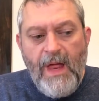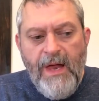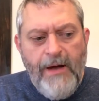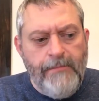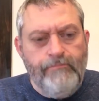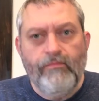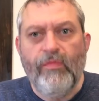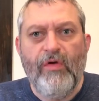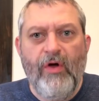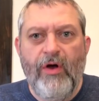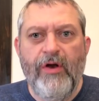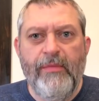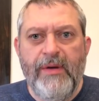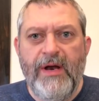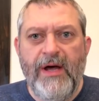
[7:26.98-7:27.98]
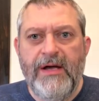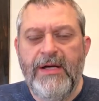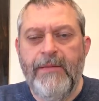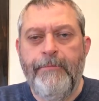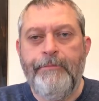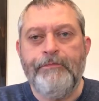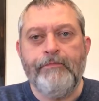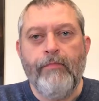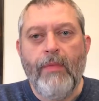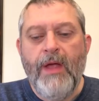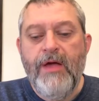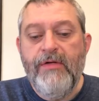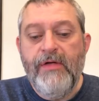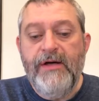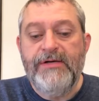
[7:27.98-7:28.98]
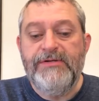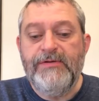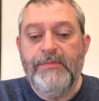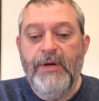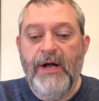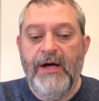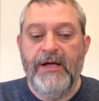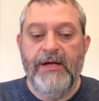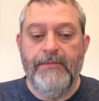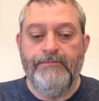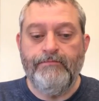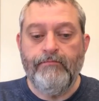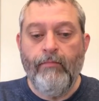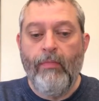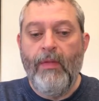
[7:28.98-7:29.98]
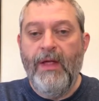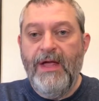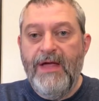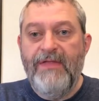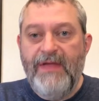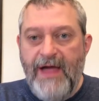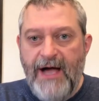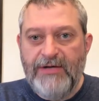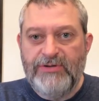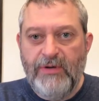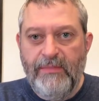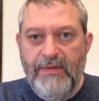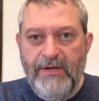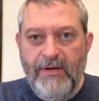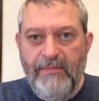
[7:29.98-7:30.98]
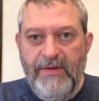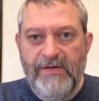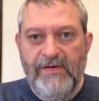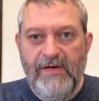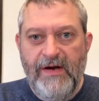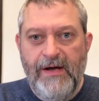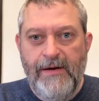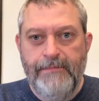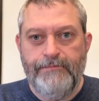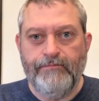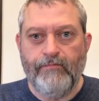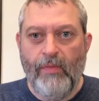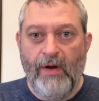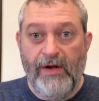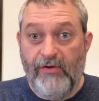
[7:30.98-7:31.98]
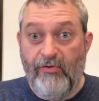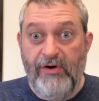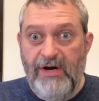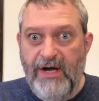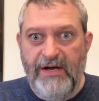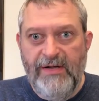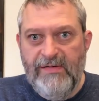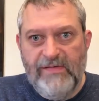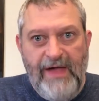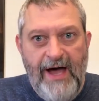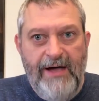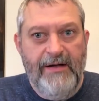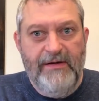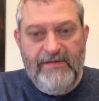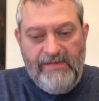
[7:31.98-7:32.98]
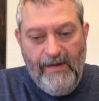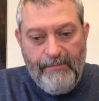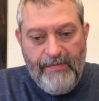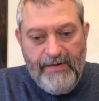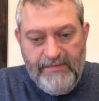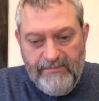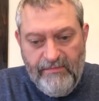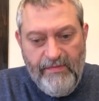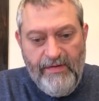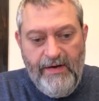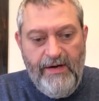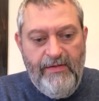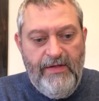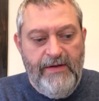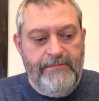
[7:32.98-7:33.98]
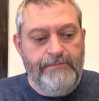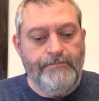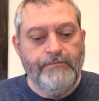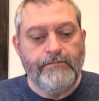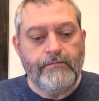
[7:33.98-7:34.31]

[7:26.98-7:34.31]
Yeah, so a little bit of onion, either they could put onion in the actual meal, mix it up, like green onion, scallion, something, anything,